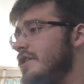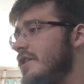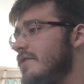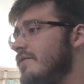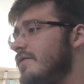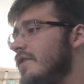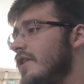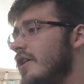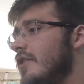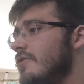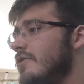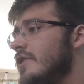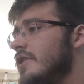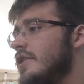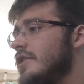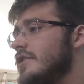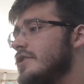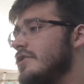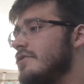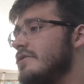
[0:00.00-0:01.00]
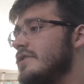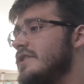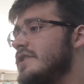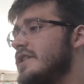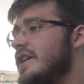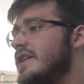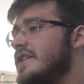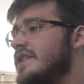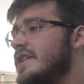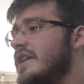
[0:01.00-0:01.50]
info, so it
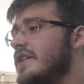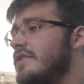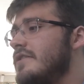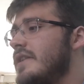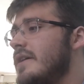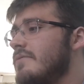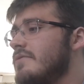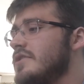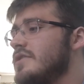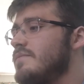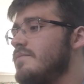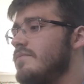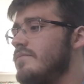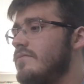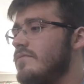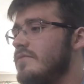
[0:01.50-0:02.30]
says here there was